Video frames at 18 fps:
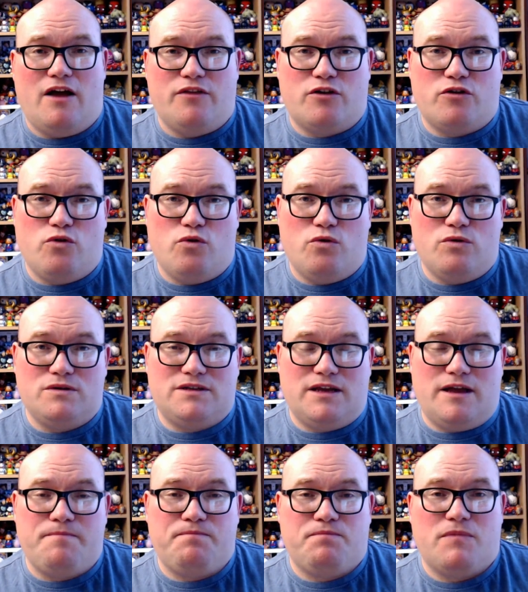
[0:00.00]
the cord
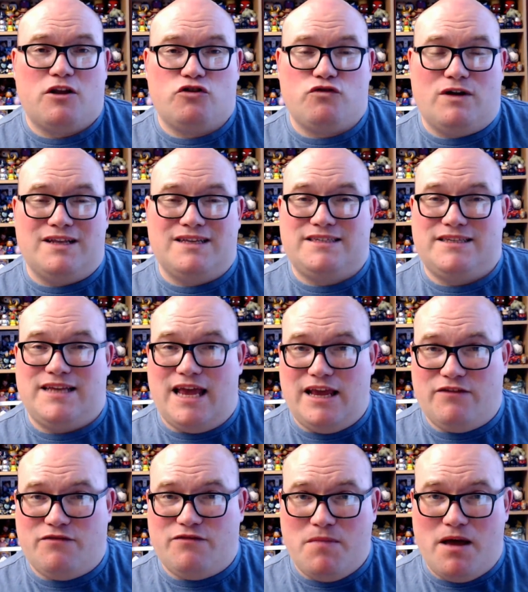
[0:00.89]
to try and
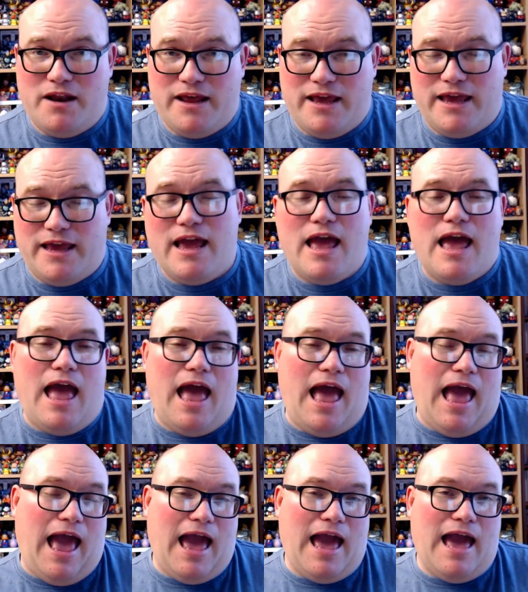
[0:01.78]
save money.
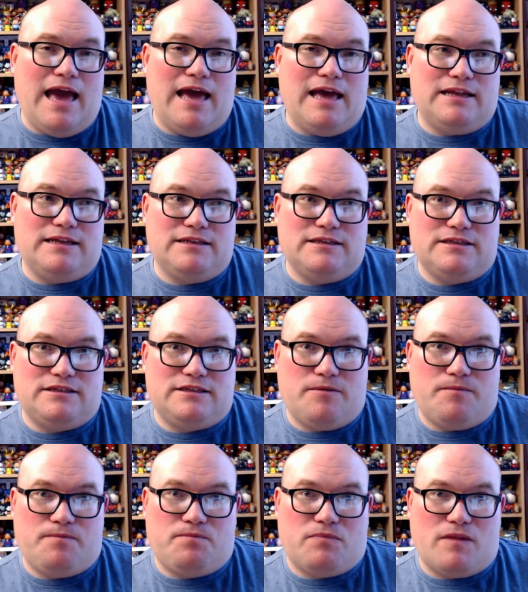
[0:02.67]
And
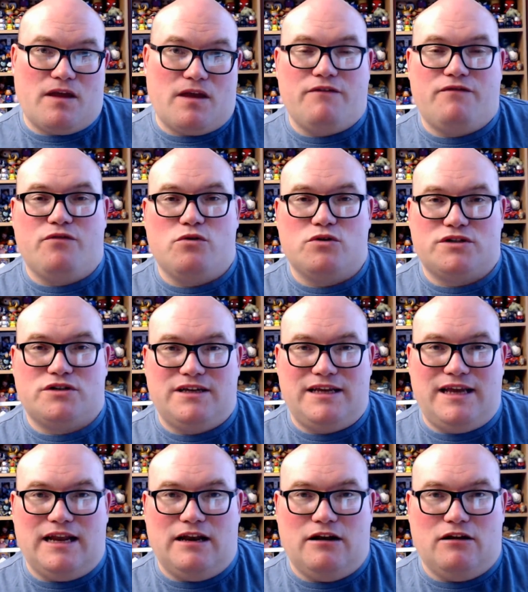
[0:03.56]

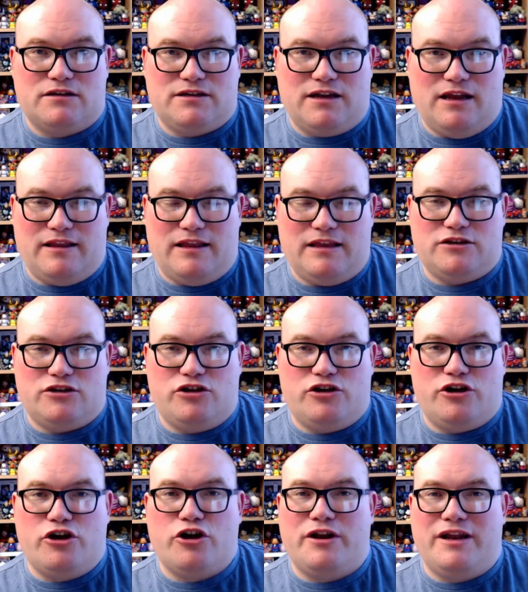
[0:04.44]
Unfortunately, it looks like there's,
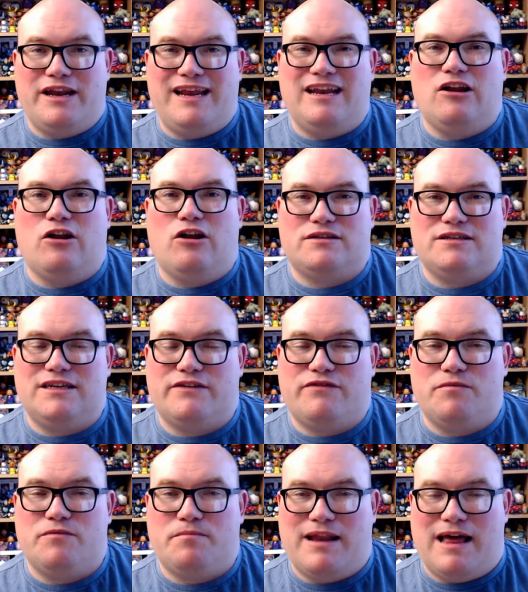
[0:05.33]
you're going to need lots of
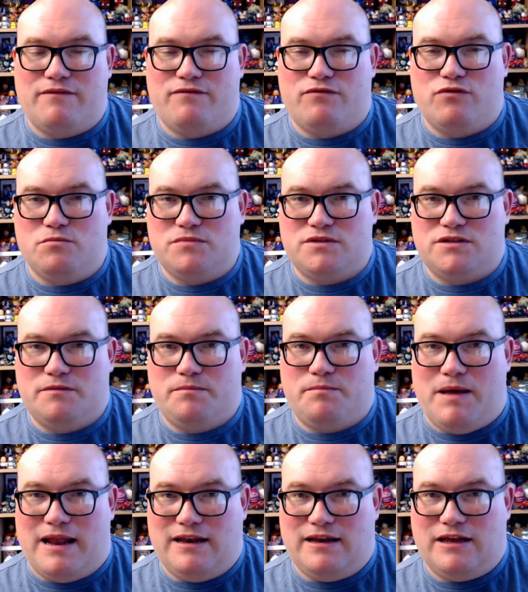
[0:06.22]
different platforms
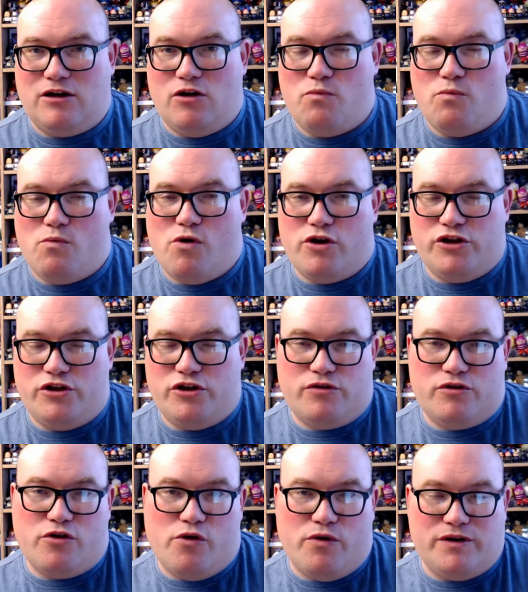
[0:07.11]
depending on what you're
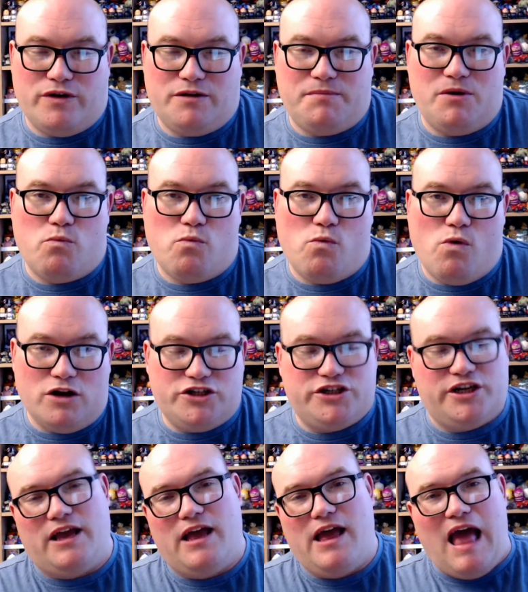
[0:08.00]
going to be
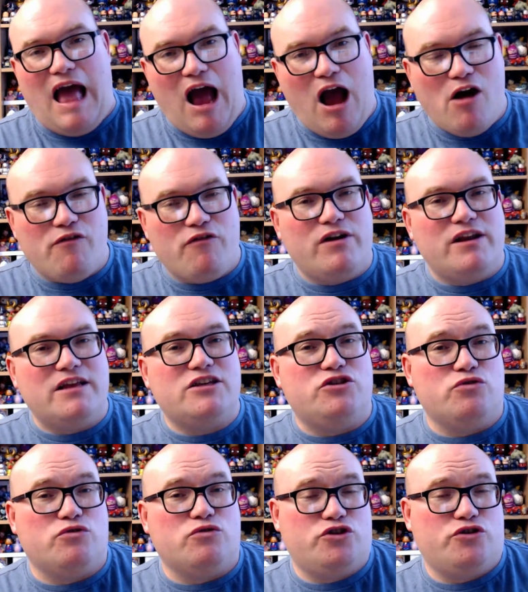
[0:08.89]
watching. However, it is
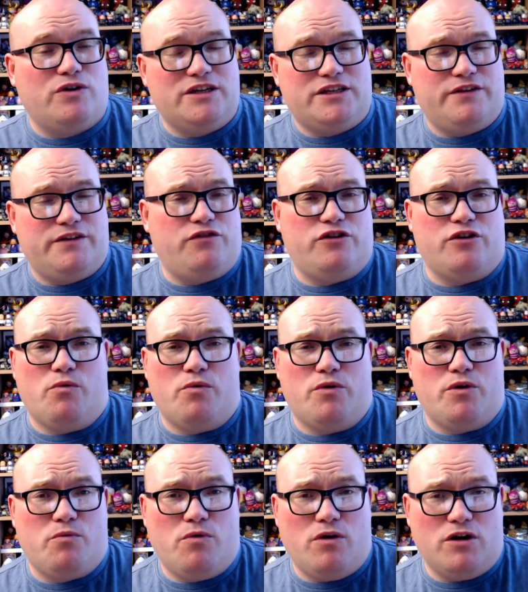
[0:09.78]
your choice. If you don't
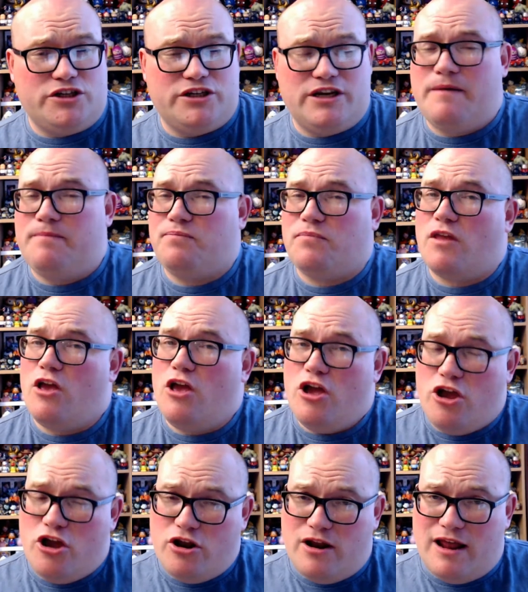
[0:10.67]
want to watch it,
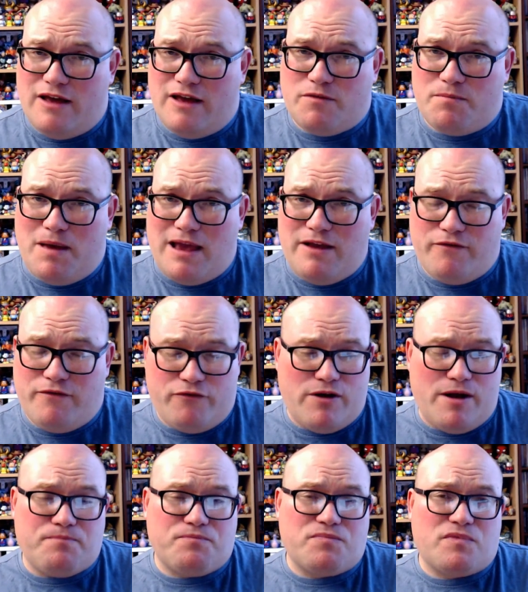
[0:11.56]
you don't have to pay for
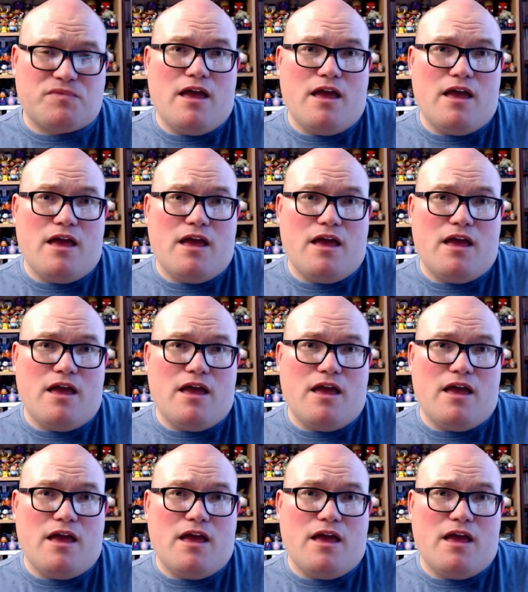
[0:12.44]
it.